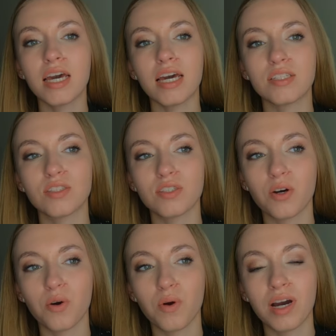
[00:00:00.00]
and
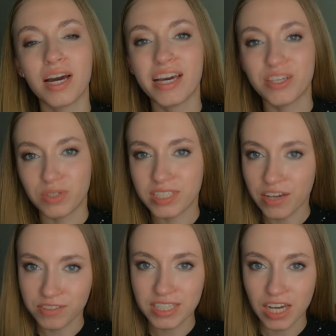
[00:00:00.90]
so you can
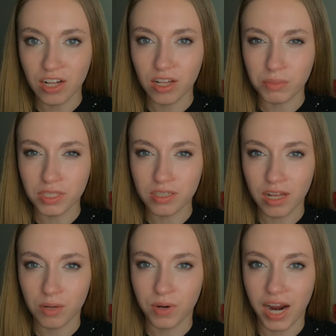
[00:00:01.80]
definitely tell I'm a little out
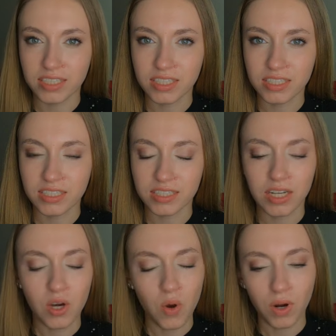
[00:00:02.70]
of practice and
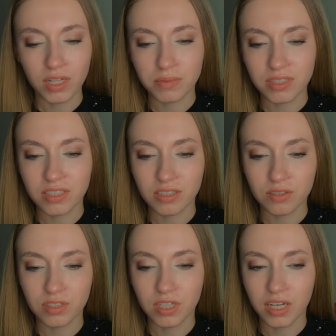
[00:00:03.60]
while I'm still
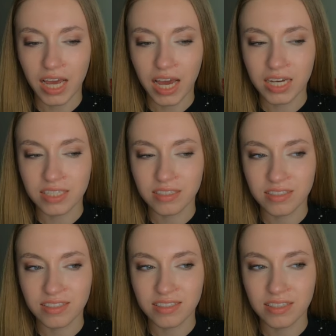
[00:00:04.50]
not
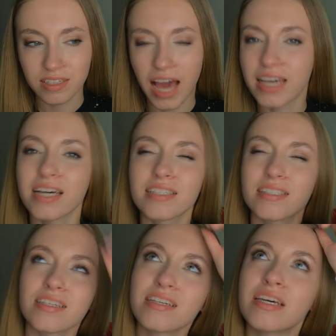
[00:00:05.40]
as, I guess,